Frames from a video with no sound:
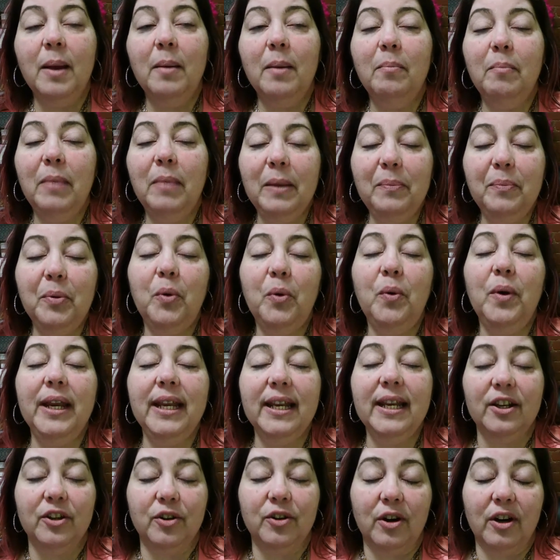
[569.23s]
My point
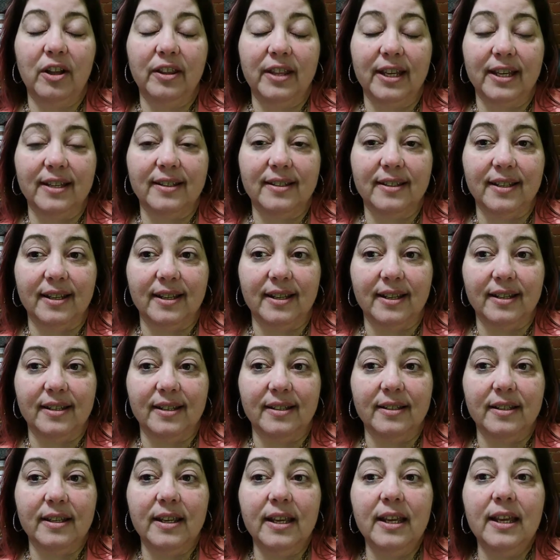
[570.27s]
in all this
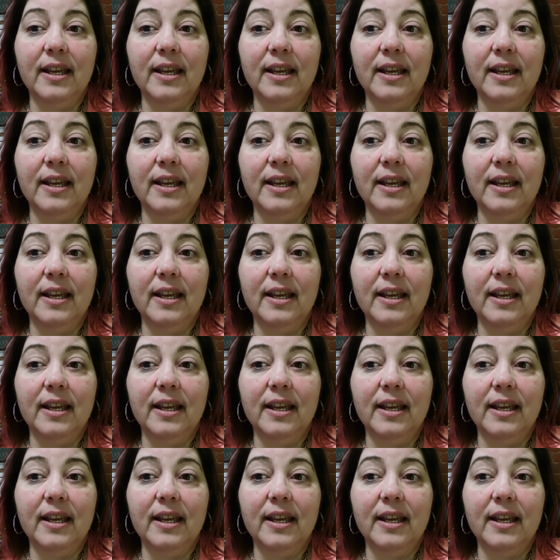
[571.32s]
is,